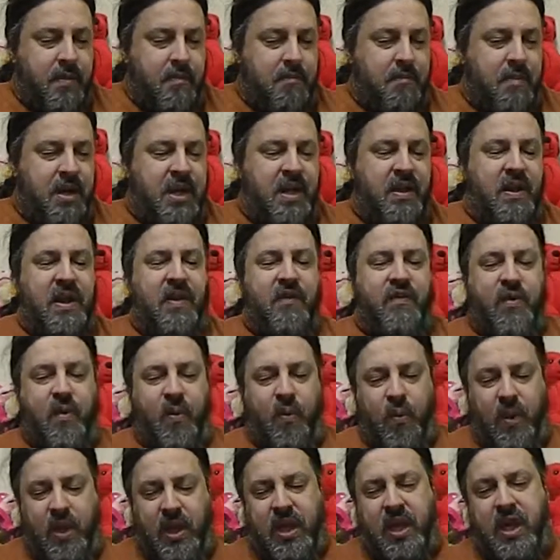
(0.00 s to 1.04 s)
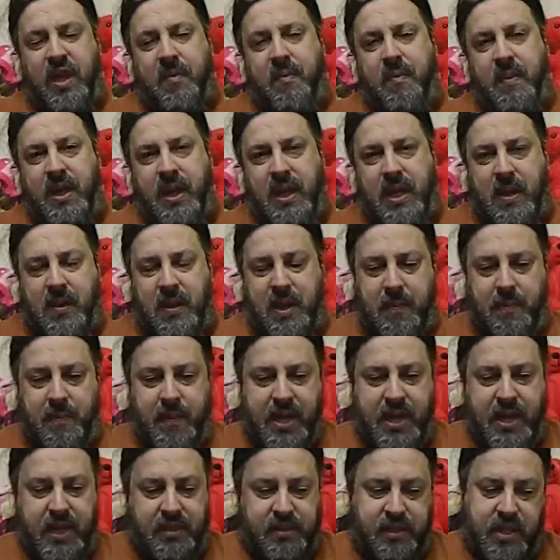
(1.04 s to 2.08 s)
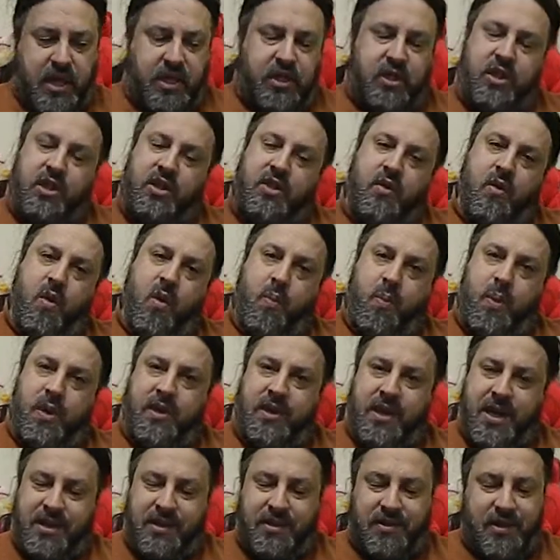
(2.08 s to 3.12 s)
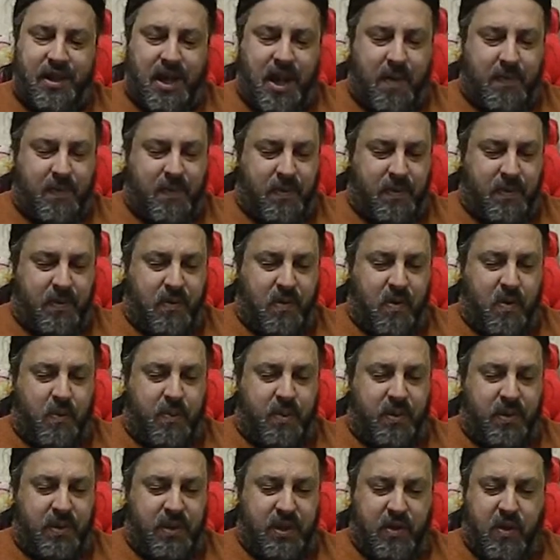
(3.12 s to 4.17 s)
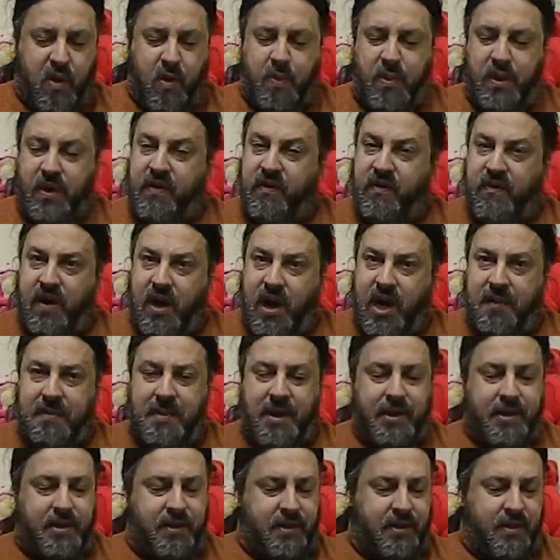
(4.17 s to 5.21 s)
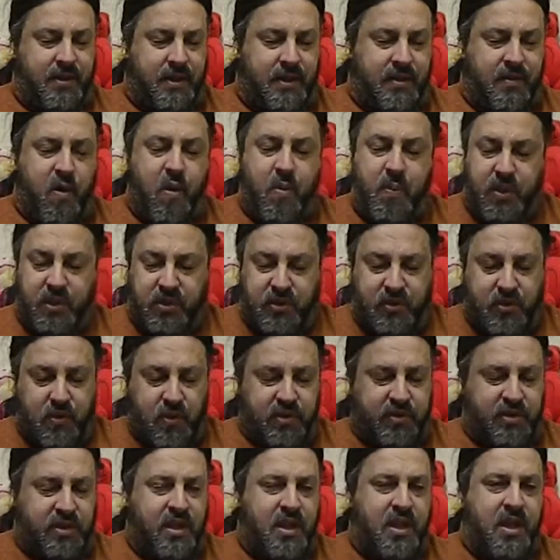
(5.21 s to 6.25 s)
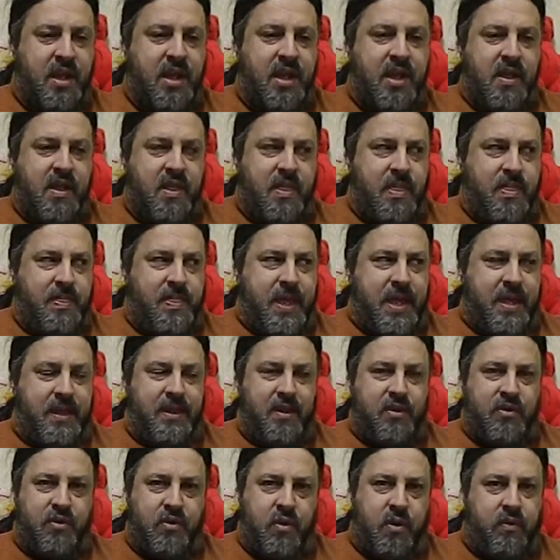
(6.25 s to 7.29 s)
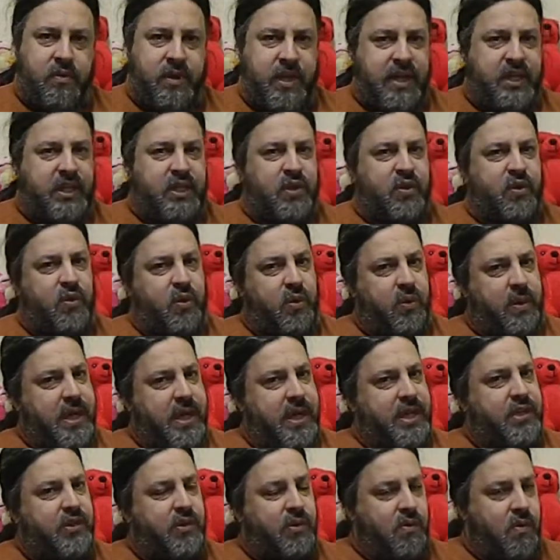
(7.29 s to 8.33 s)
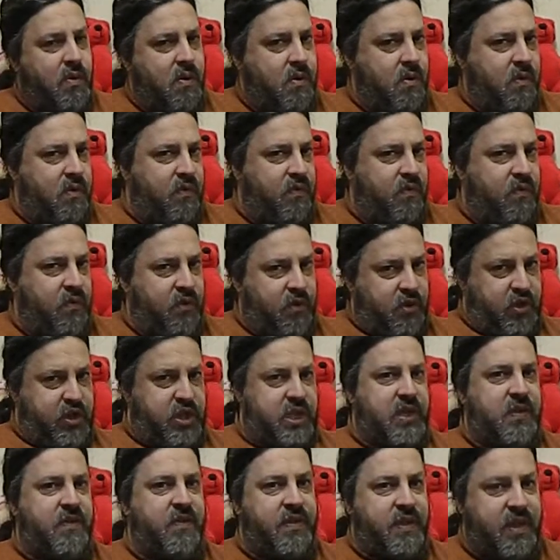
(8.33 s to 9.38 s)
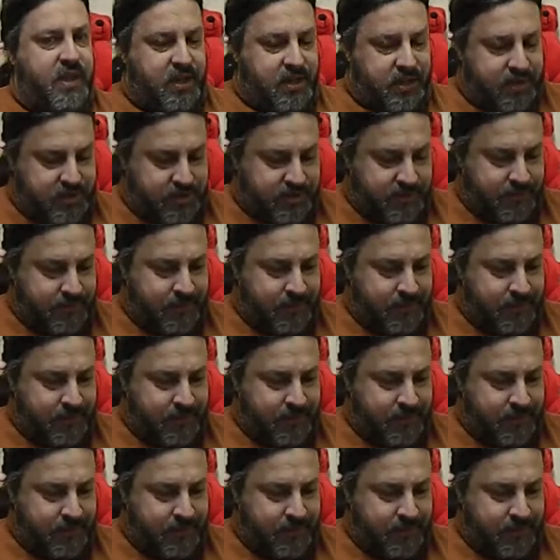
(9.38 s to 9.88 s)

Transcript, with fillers: But if you're really going to be paying attention to the open desktop and open the open environment and open source, then there's no need to create your own version of things.